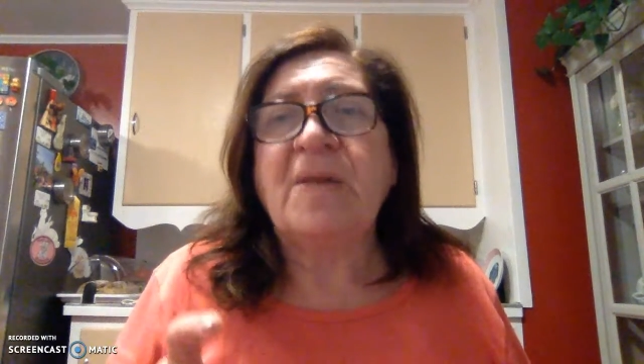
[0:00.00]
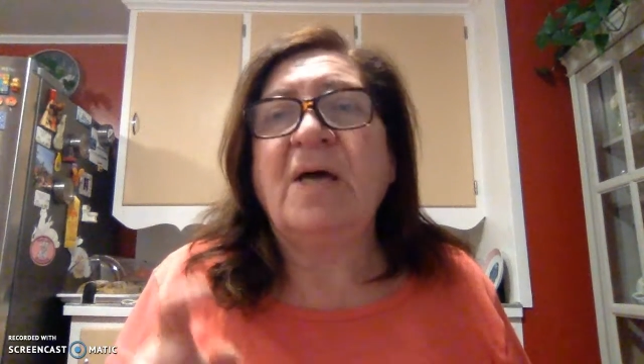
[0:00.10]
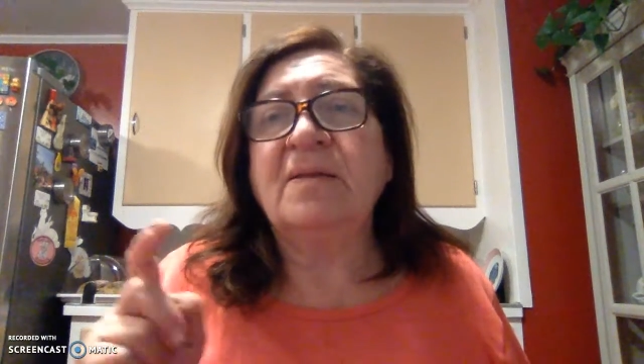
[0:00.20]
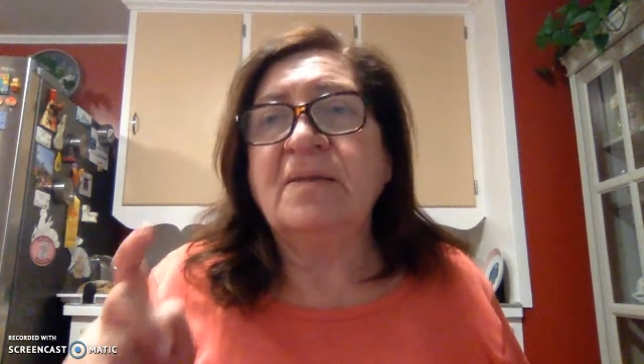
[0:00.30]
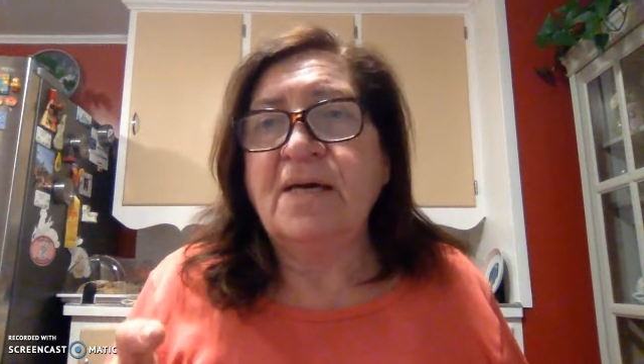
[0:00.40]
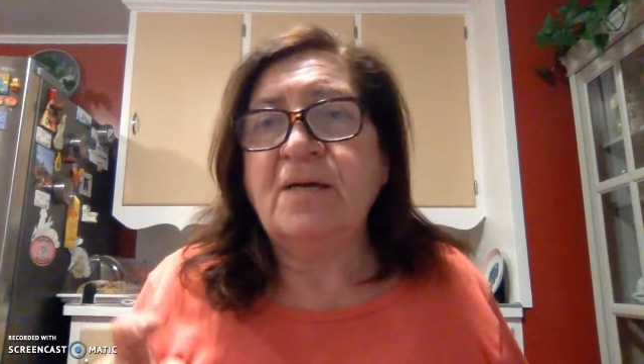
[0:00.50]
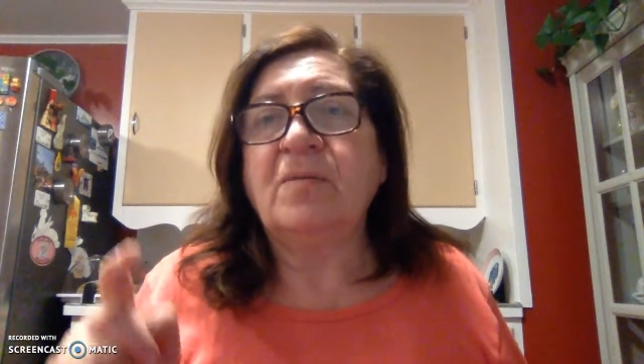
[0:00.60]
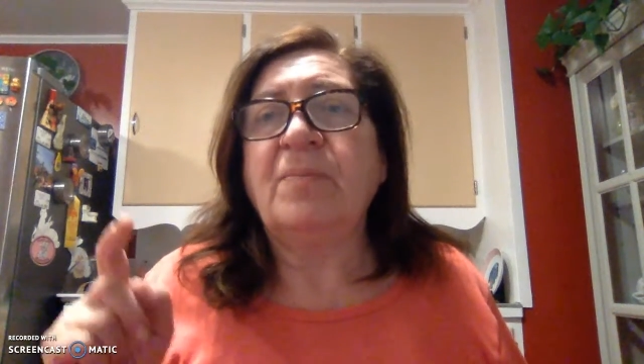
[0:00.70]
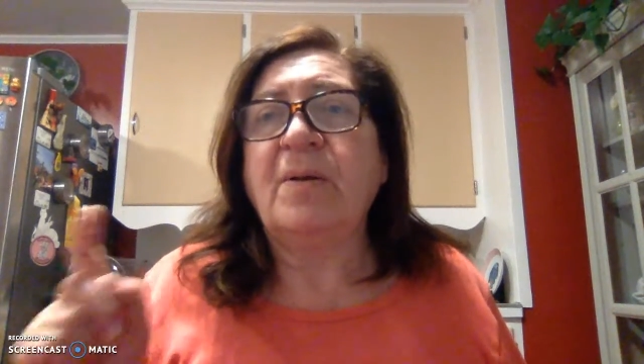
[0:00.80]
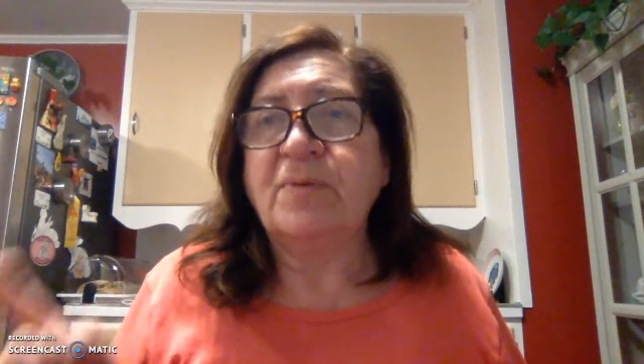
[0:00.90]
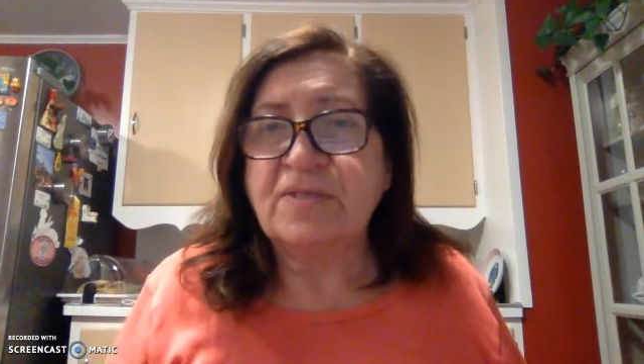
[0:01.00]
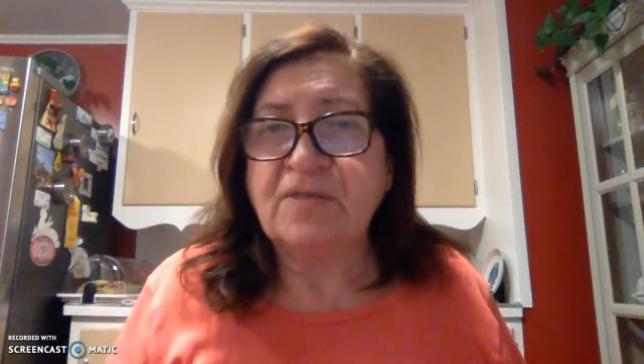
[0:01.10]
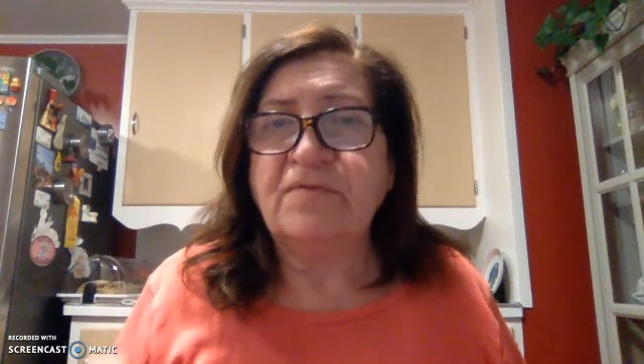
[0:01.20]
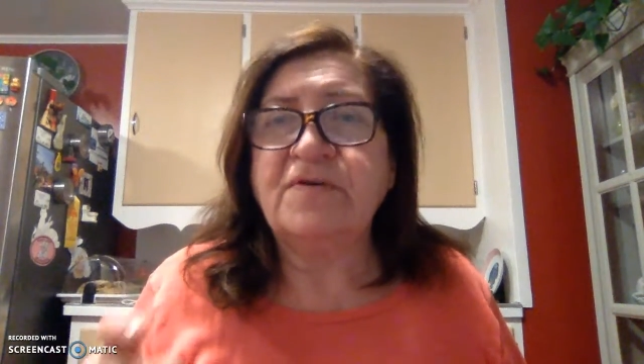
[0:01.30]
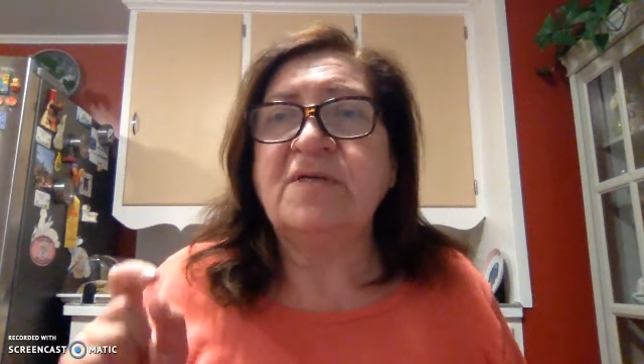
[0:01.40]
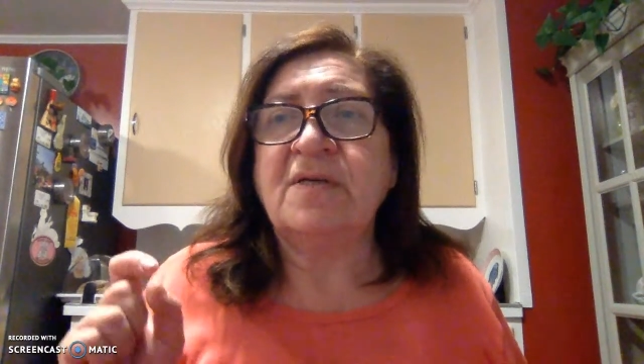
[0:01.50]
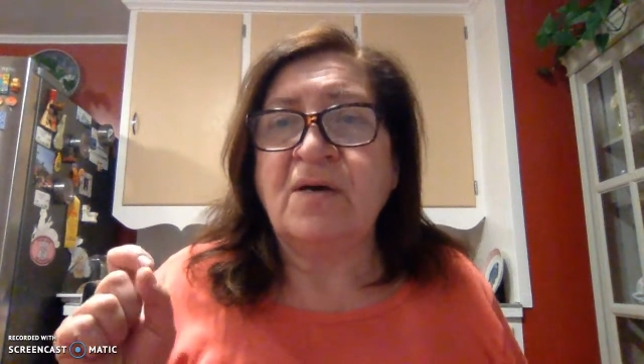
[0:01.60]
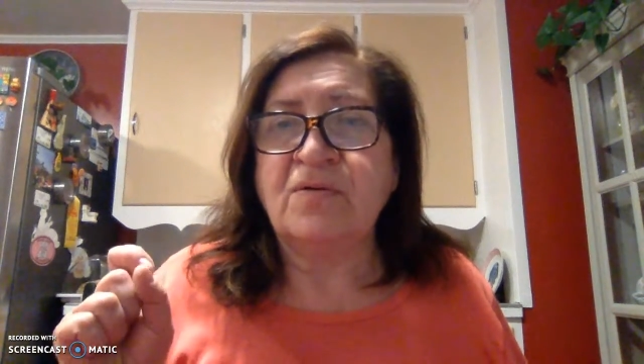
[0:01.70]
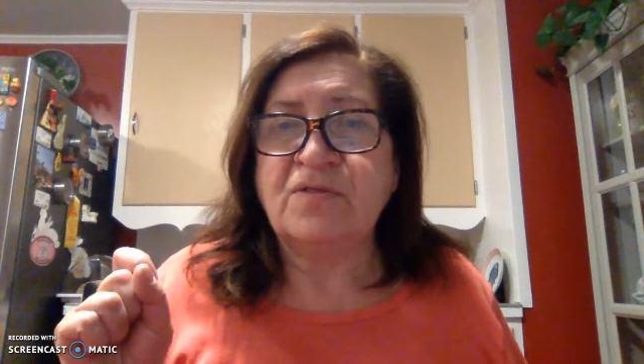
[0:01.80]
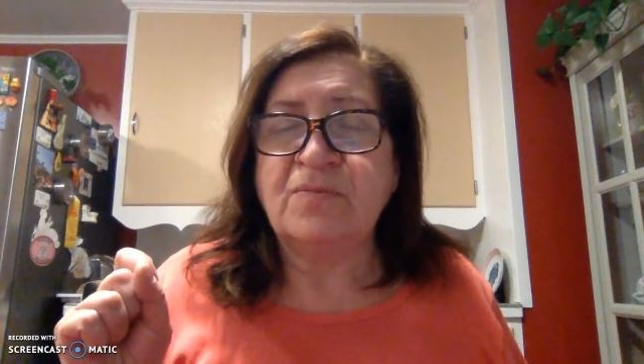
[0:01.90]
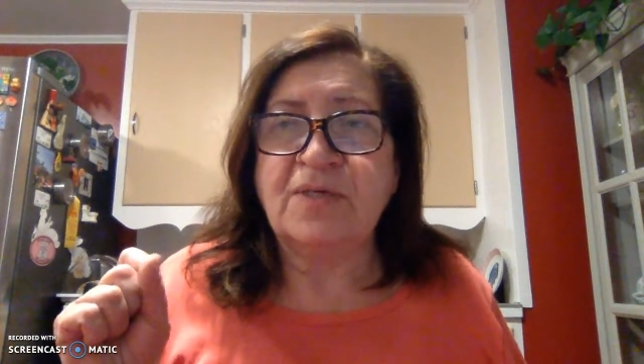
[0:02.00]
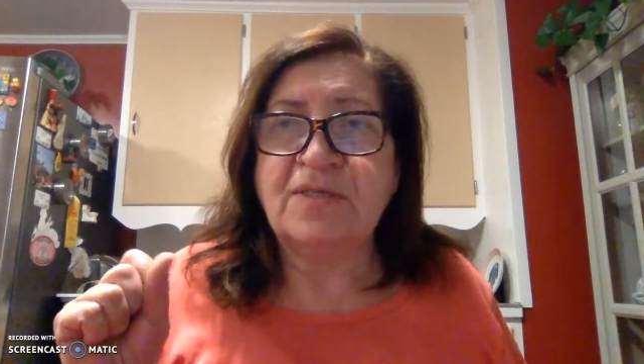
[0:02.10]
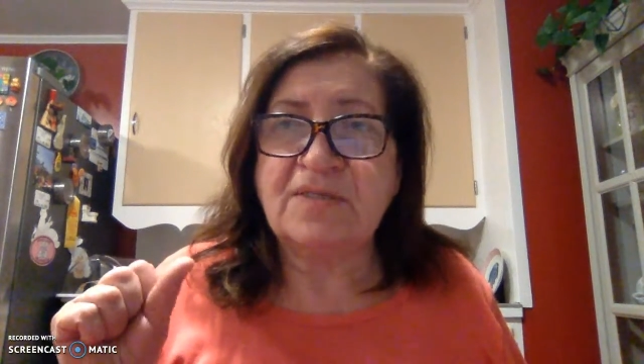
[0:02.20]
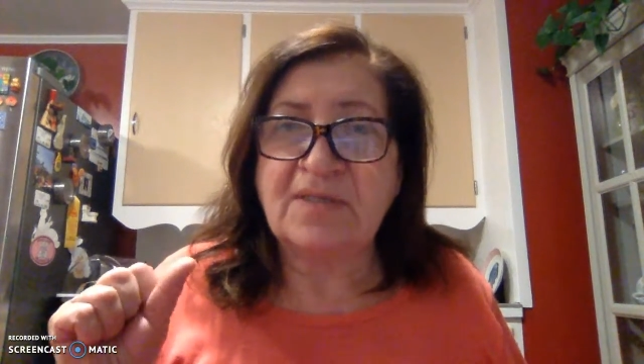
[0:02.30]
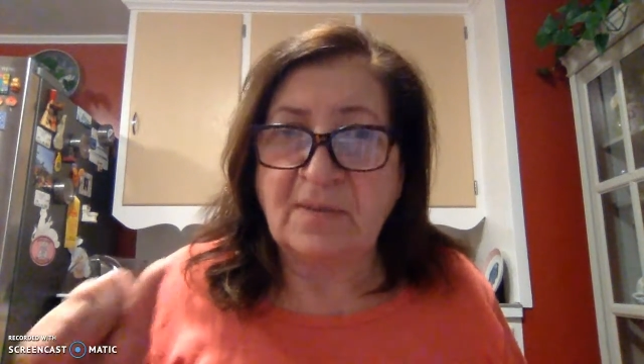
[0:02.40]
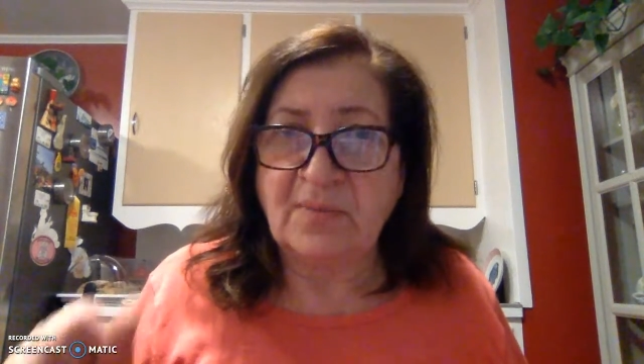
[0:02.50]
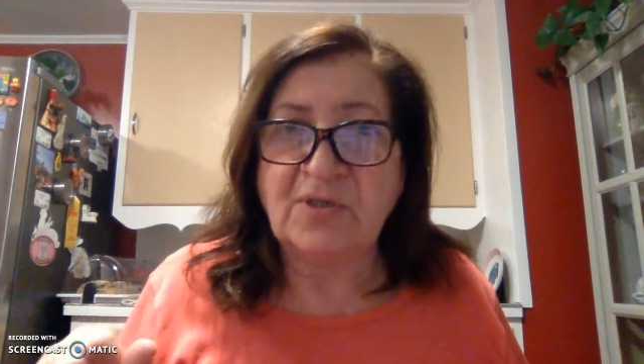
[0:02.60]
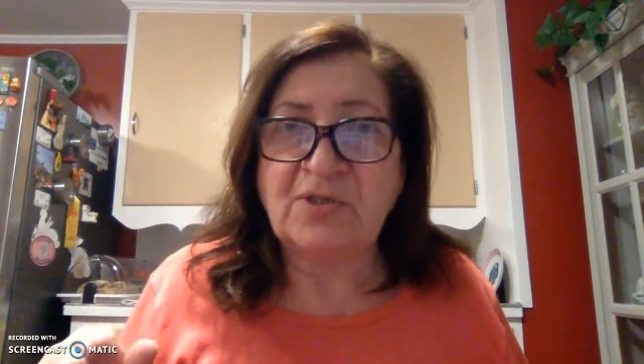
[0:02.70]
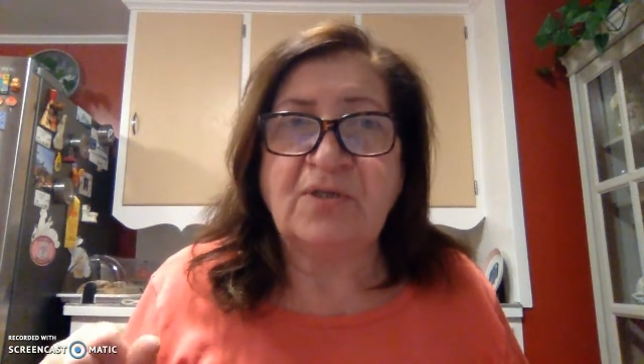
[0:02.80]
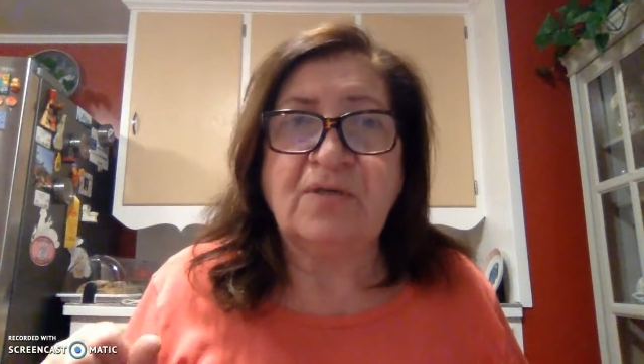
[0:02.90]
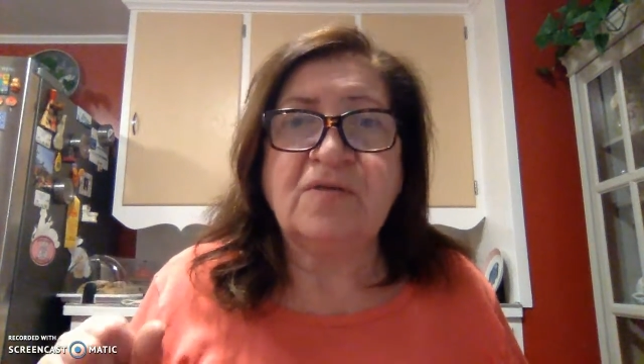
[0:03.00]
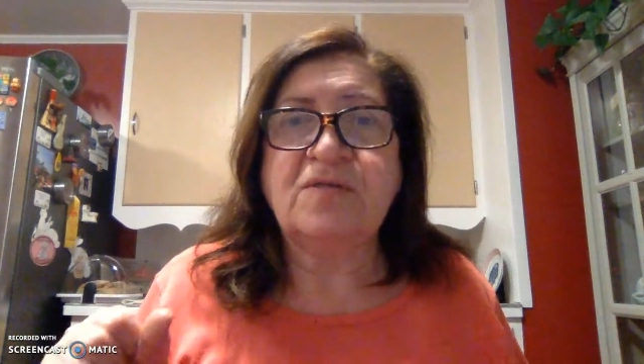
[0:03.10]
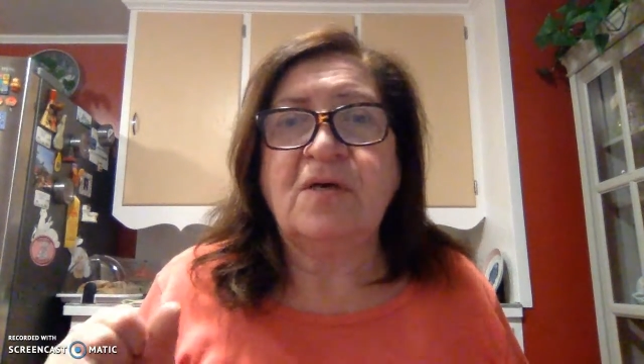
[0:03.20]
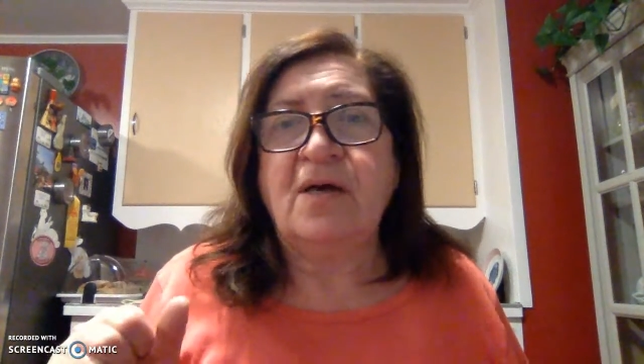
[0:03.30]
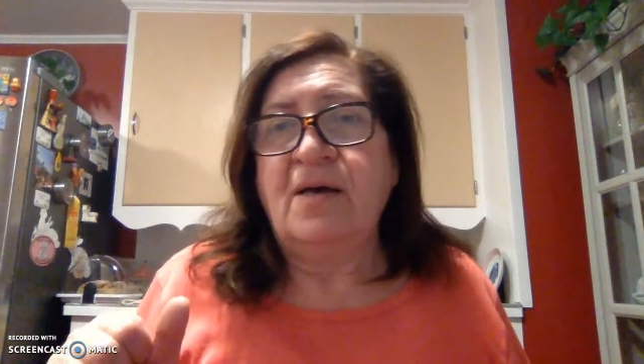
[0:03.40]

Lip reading: and later public service announcements, commercials,